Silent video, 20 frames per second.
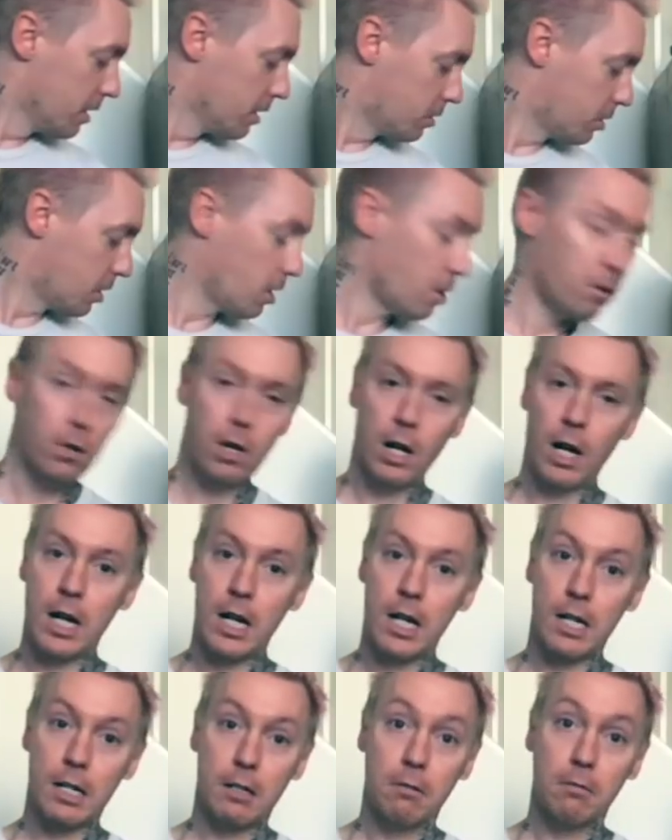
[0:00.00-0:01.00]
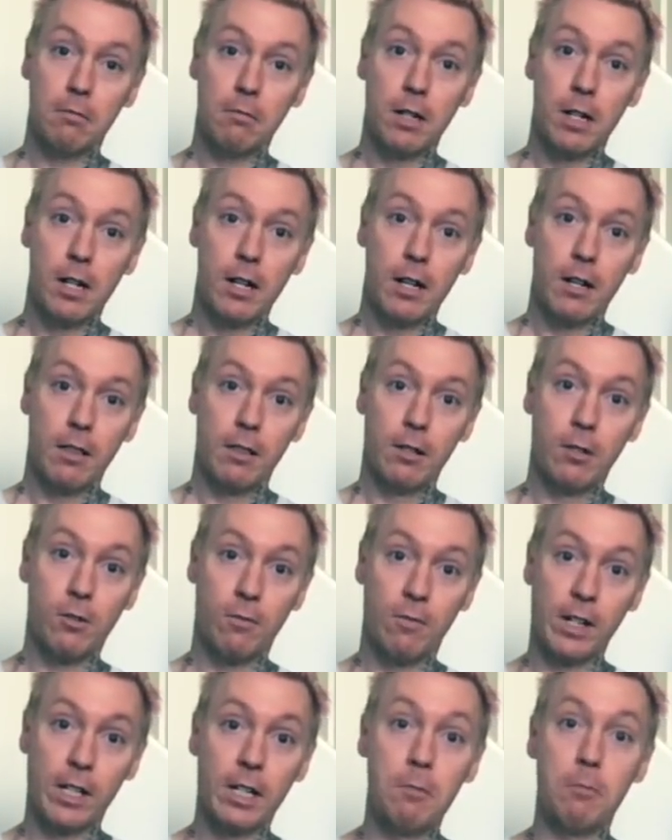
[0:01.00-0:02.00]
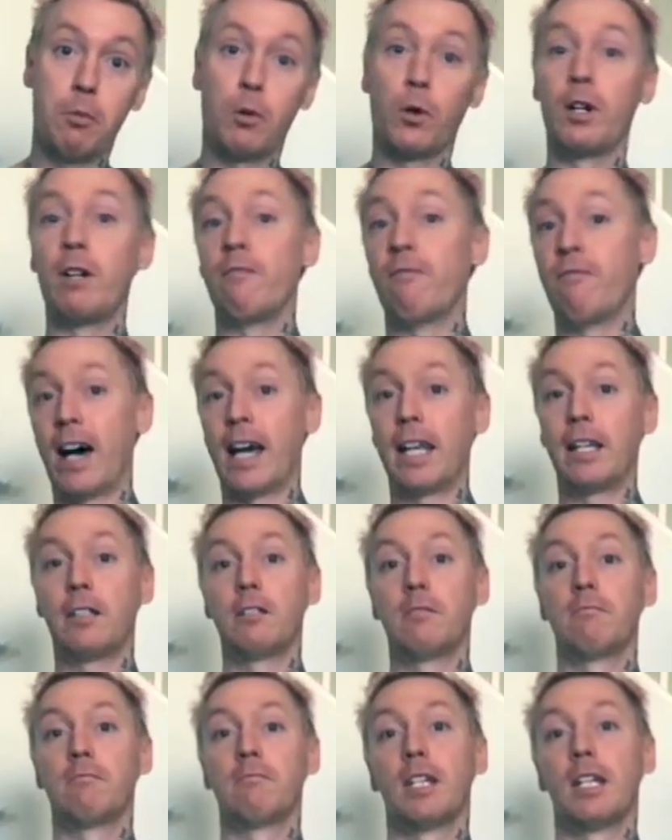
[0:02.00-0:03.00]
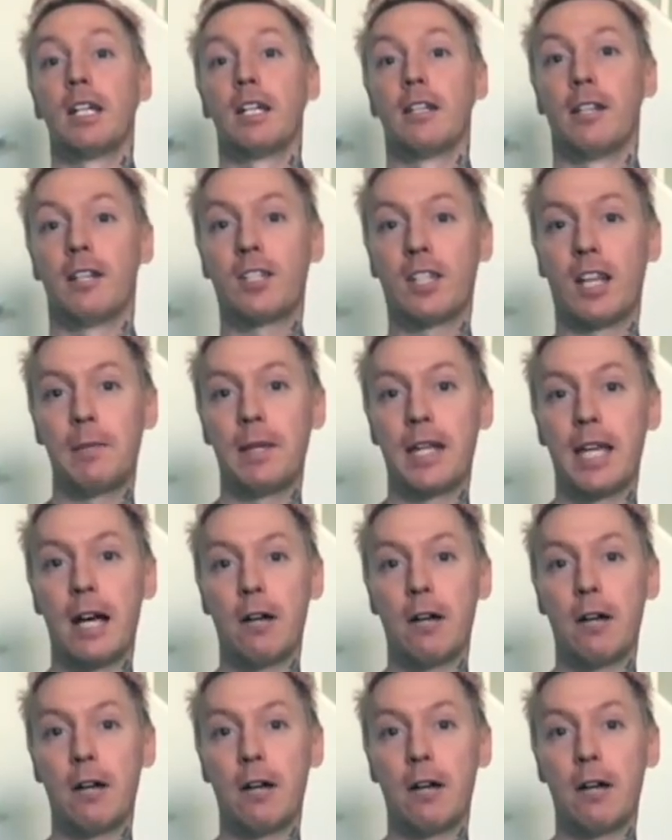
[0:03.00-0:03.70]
So uh, there's a very important vinyl that's coming